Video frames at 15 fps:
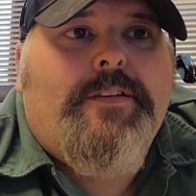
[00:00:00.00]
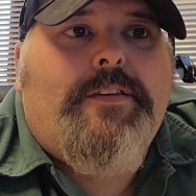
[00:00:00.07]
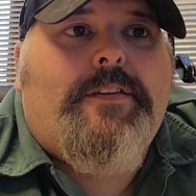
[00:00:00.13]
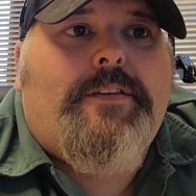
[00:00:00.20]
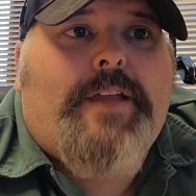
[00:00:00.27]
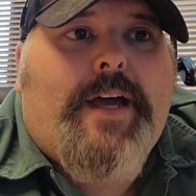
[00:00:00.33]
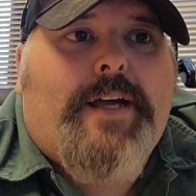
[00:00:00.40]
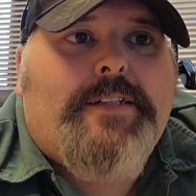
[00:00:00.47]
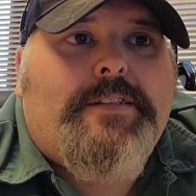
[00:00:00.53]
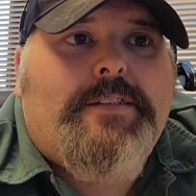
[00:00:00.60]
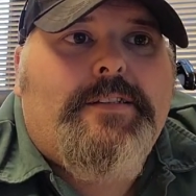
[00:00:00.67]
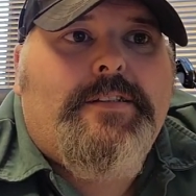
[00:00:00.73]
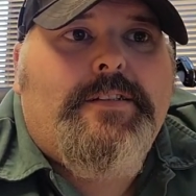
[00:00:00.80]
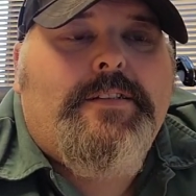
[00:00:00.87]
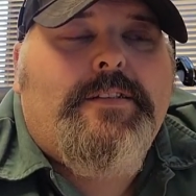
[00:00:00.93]
The
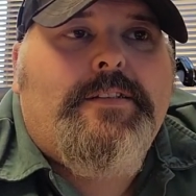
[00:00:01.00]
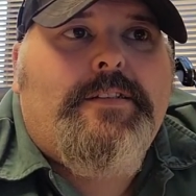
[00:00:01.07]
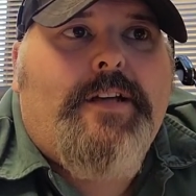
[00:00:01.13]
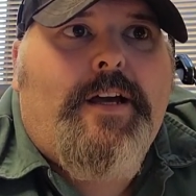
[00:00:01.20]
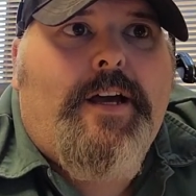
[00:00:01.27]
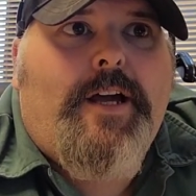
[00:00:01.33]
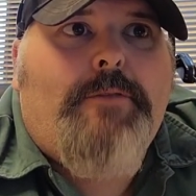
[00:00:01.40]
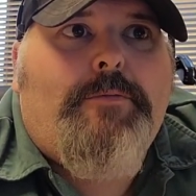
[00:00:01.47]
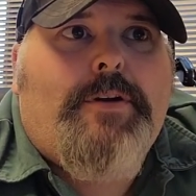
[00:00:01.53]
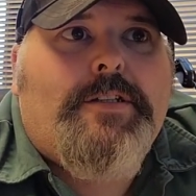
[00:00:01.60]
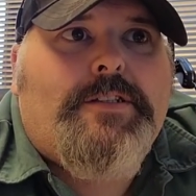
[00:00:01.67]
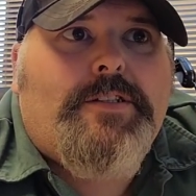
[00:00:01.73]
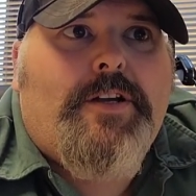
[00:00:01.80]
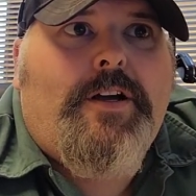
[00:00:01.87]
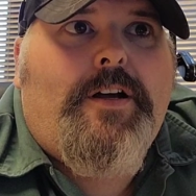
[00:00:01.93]
last time I
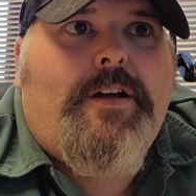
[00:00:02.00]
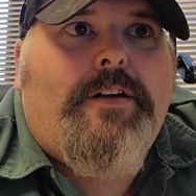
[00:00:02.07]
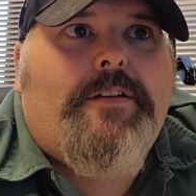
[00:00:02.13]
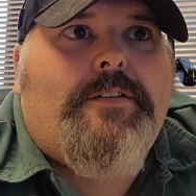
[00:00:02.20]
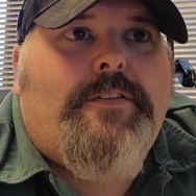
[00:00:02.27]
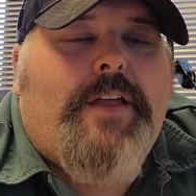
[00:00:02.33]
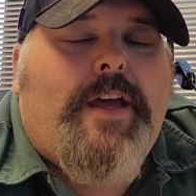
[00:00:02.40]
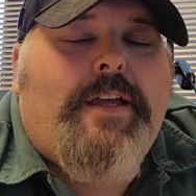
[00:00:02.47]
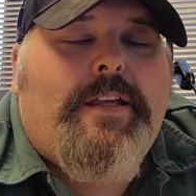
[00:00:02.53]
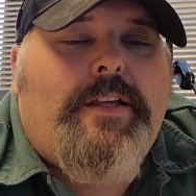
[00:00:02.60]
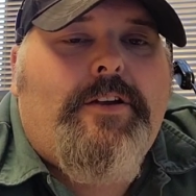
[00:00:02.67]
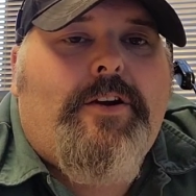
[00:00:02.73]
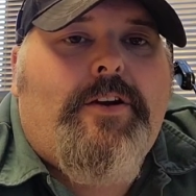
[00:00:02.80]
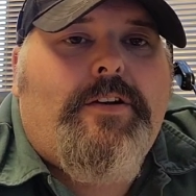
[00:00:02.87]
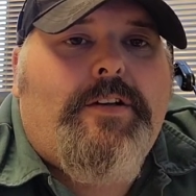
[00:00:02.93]
saw that
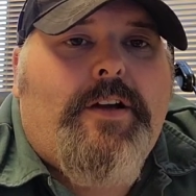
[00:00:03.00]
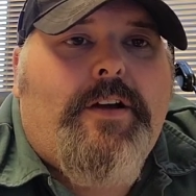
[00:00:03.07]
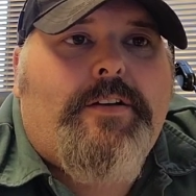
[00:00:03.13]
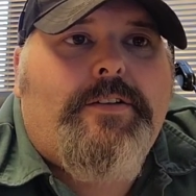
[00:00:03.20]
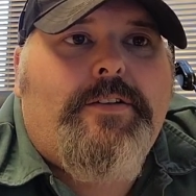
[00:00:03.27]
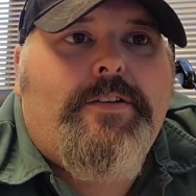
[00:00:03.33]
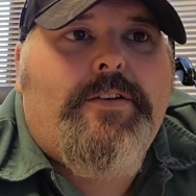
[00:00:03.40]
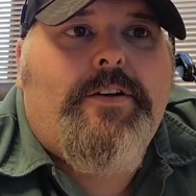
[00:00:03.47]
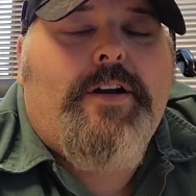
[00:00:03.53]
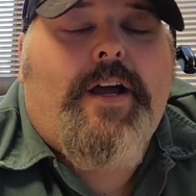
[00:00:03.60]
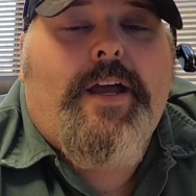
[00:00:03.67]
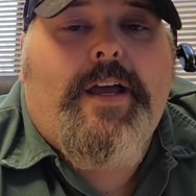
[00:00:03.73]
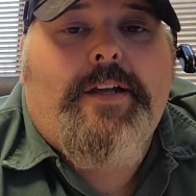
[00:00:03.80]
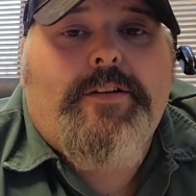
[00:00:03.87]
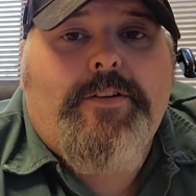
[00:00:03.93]
ER doctor,
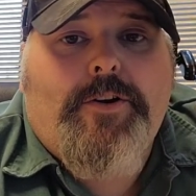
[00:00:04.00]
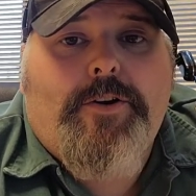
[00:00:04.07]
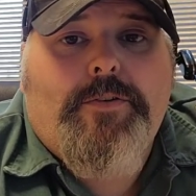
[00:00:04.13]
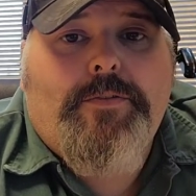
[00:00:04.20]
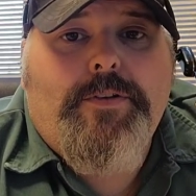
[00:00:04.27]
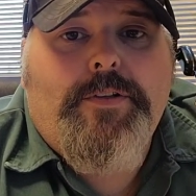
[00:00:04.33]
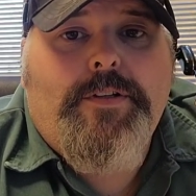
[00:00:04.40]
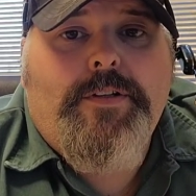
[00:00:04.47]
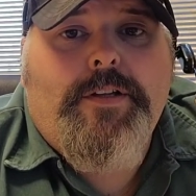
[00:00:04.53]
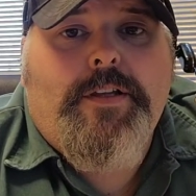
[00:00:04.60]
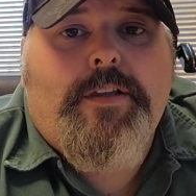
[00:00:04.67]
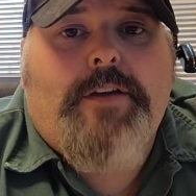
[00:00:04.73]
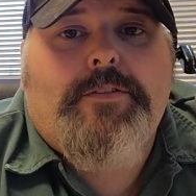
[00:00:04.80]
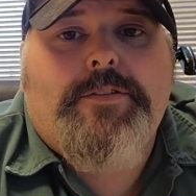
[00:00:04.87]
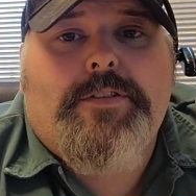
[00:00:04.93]
I had COVID,
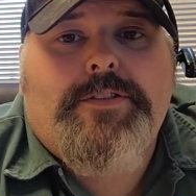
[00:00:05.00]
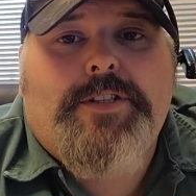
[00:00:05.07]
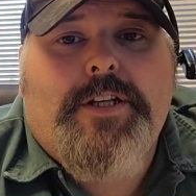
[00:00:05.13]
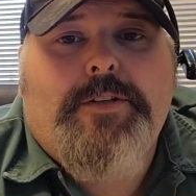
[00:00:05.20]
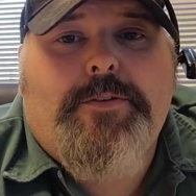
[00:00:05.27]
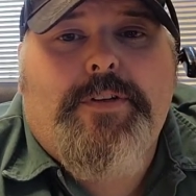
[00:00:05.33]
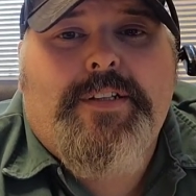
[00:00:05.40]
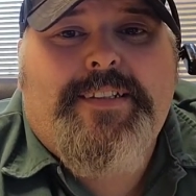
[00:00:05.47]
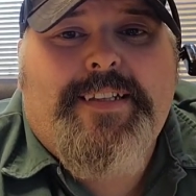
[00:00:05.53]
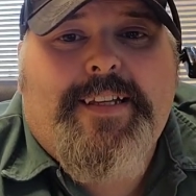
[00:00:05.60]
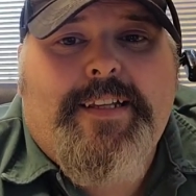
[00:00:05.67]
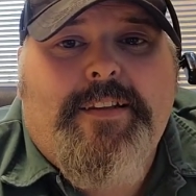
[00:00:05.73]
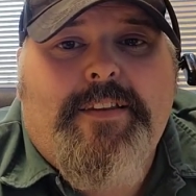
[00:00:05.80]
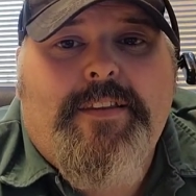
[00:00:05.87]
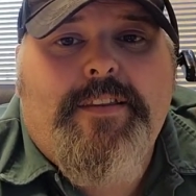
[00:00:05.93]
and that was on January
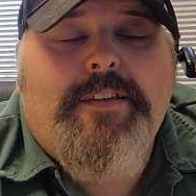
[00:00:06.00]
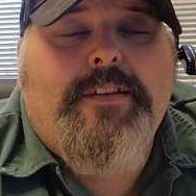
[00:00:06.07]
10th.